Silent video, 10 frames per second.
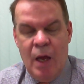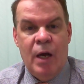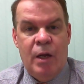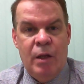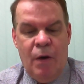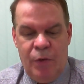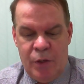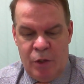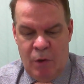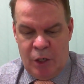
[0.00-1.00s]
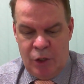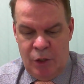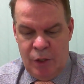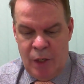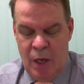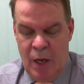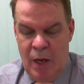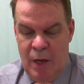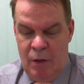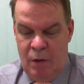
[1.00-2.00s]
and enough distractions
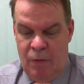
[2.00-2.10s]
and